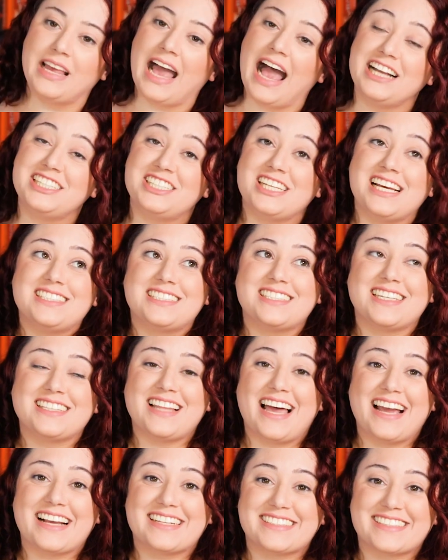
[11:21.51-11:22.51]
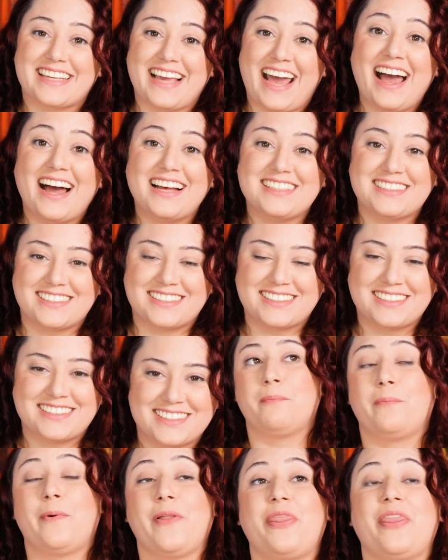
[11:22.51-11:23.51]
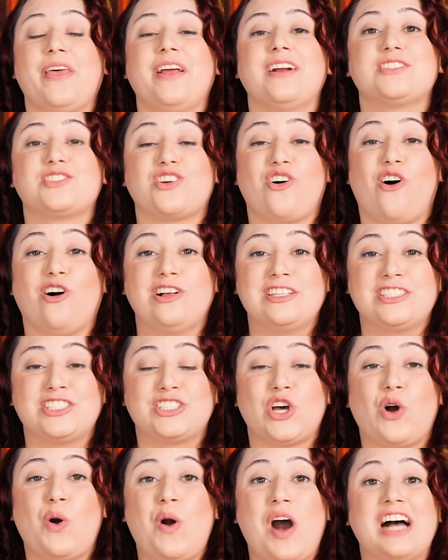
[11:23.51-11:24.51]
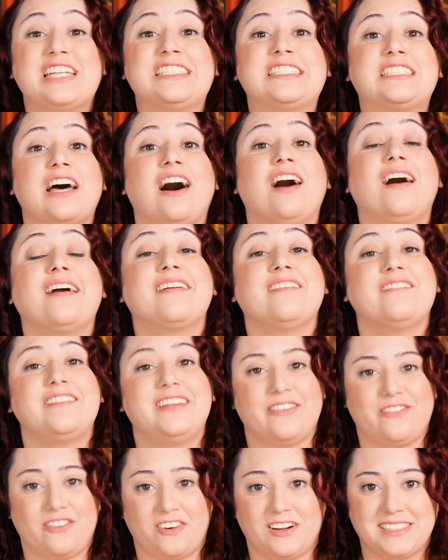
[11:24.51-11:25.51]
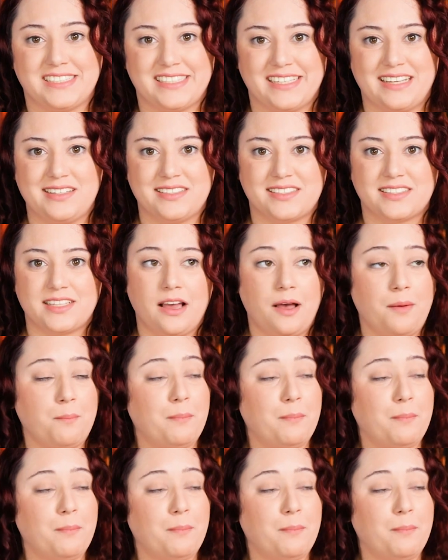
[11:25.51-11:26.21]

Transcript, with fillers: And Jason likes cats, but there's also a ton of differences.